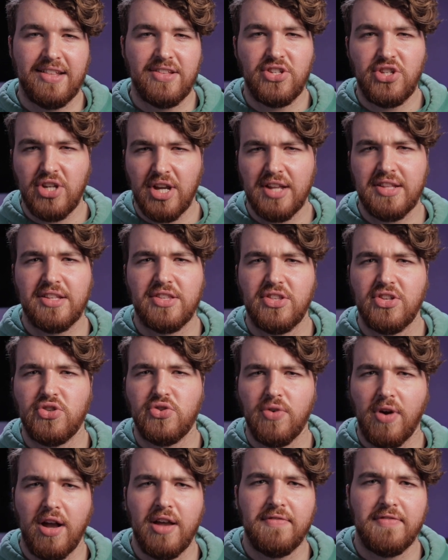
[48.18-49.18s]
is just the
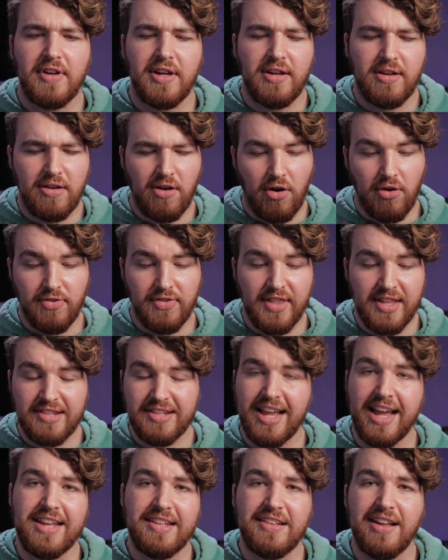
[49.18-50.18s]
driver, on
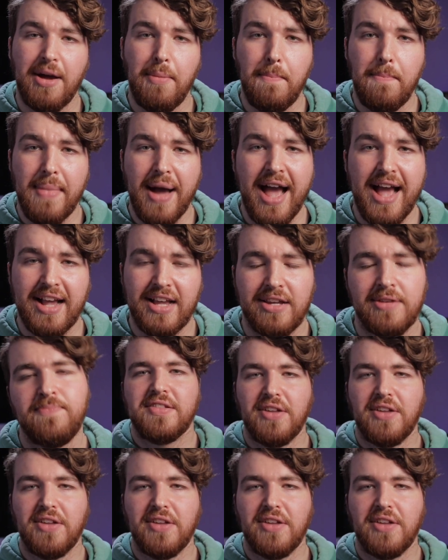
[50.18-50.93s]
this case a Mac,